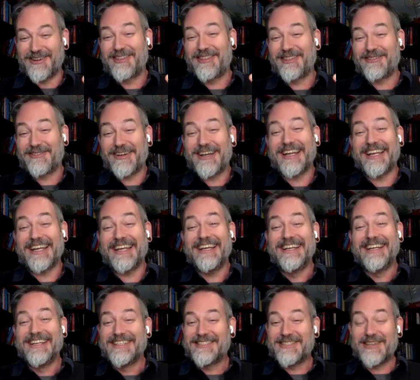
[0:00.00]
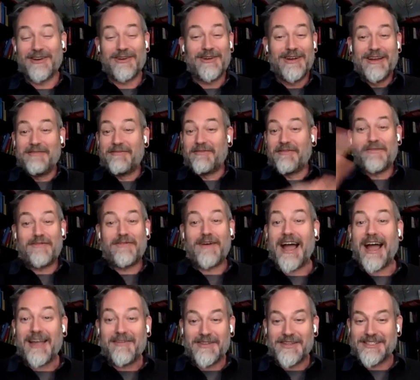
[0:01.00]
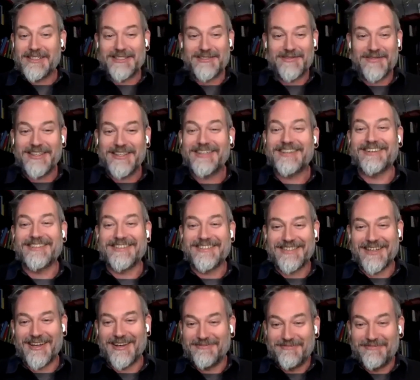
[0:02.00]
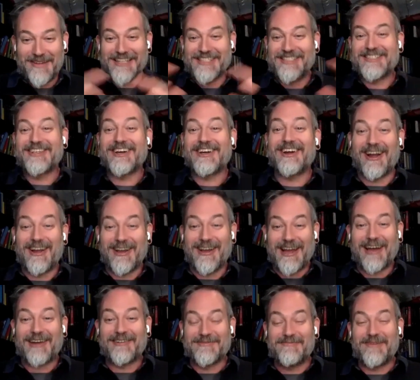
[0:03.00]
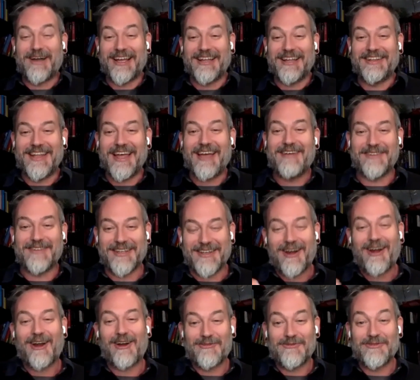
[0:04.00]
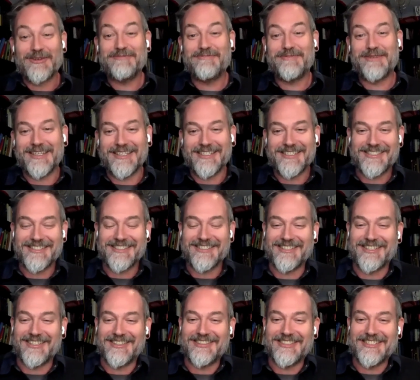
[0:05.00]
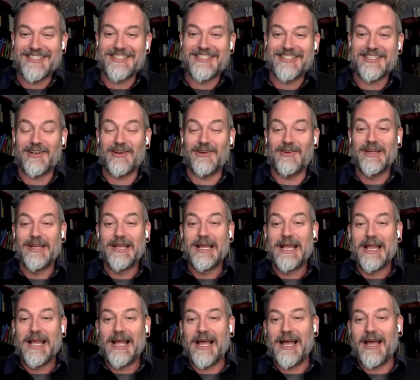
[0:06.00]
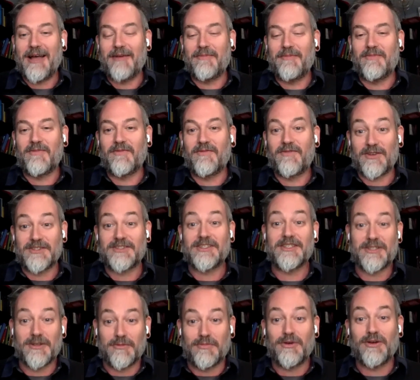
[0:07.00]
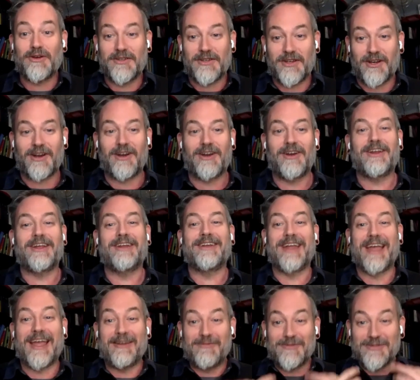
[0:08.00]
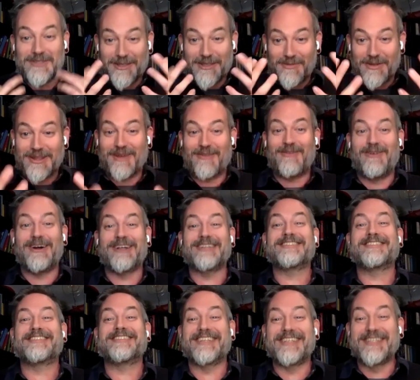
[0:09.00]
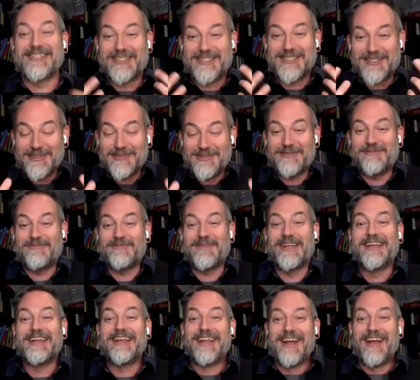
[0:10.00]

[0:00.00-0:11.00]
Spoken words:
are three. So five of the spheres of my chart out of my 11 are repeats, you know? And so for such a book nerd and someone that wants to consume